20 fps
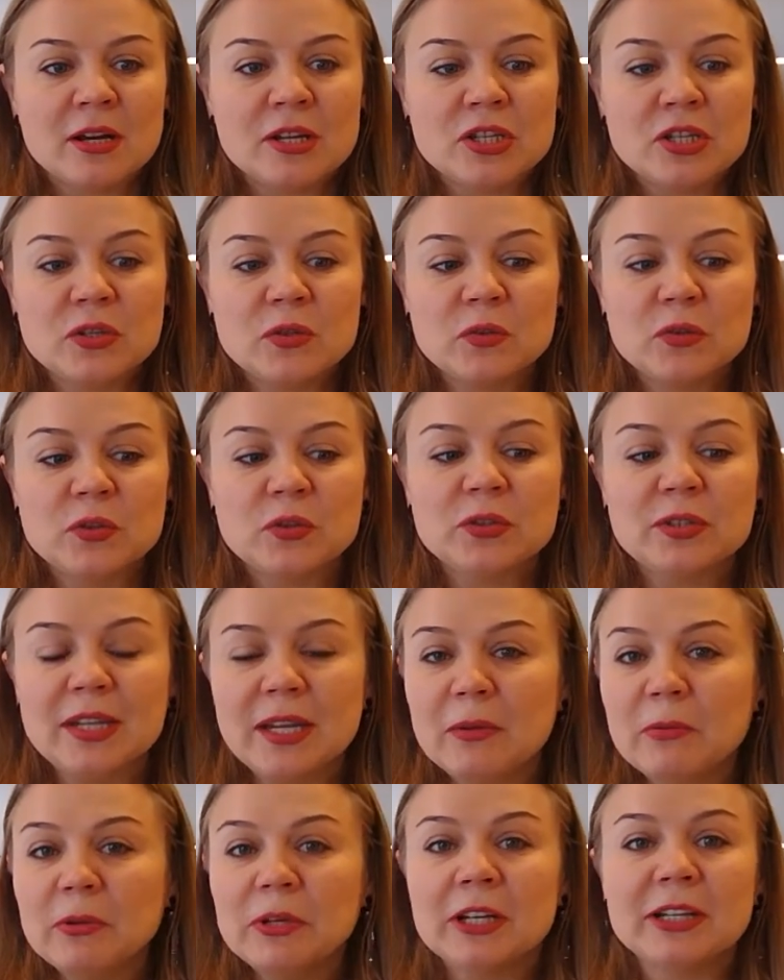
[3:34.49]
So
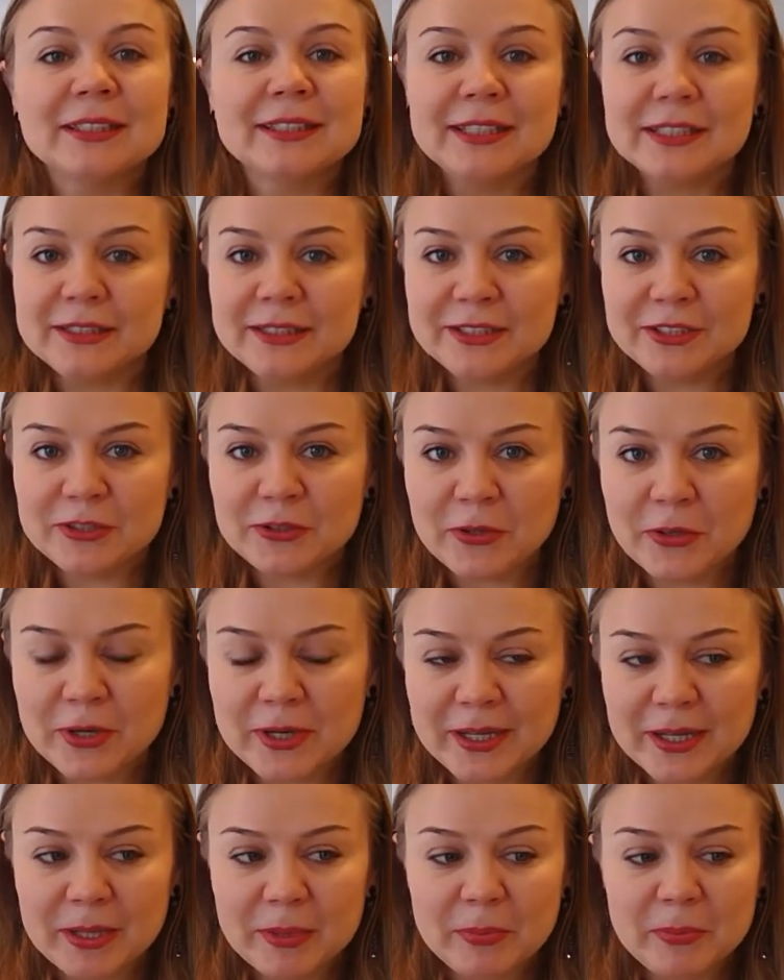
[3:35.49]
today we're not going to
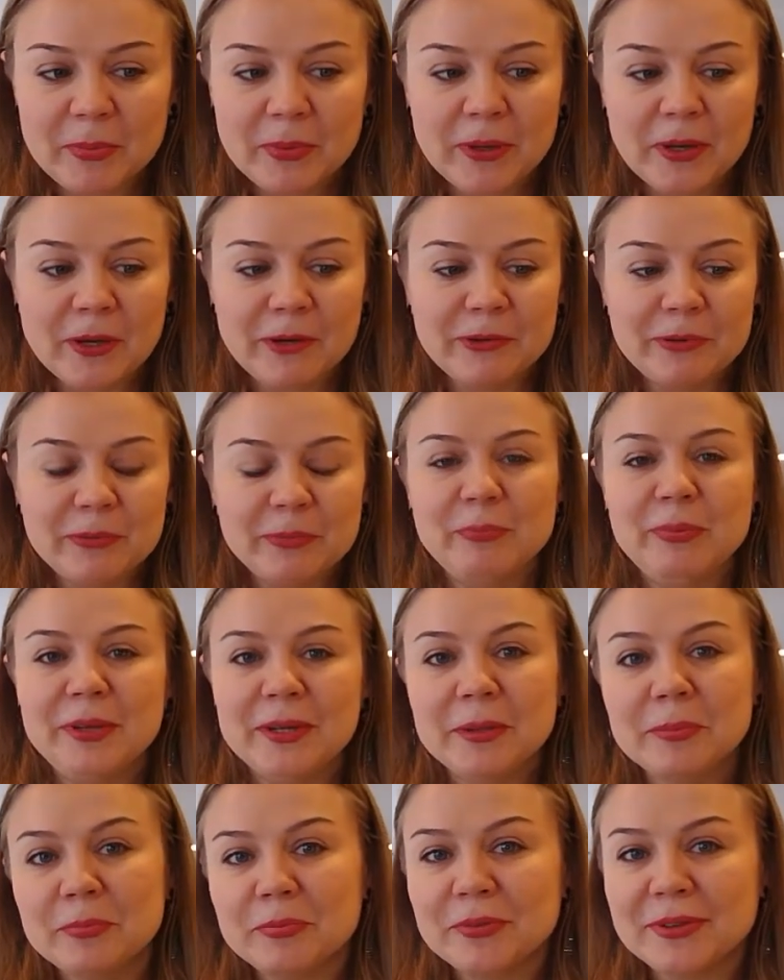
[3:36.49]
talk about
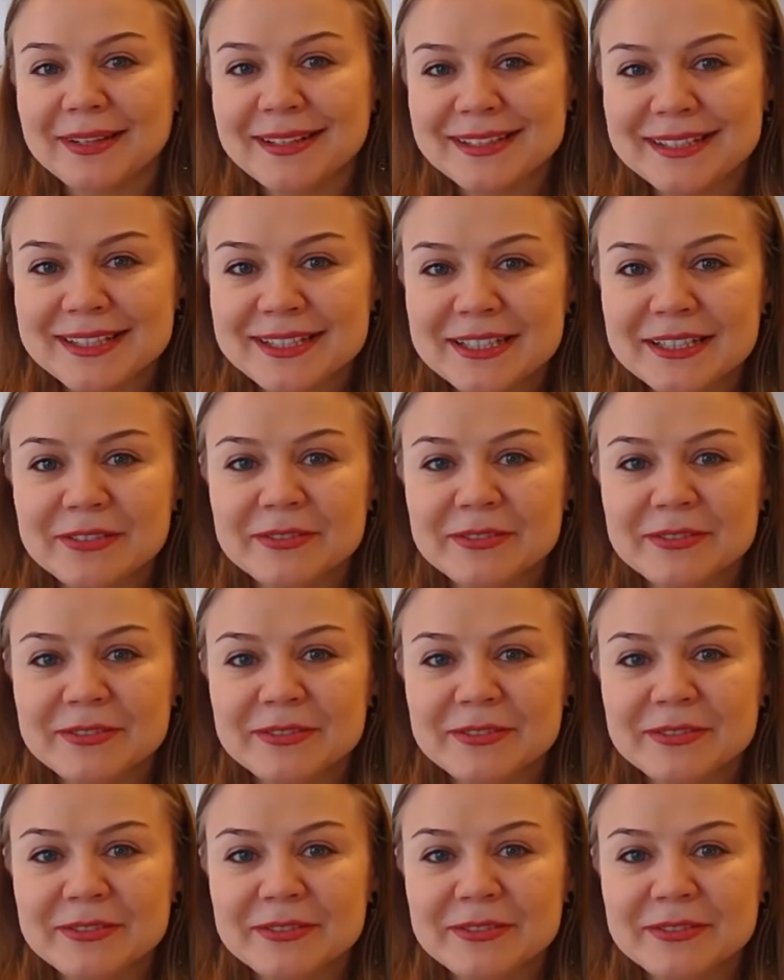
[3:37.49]
big brands.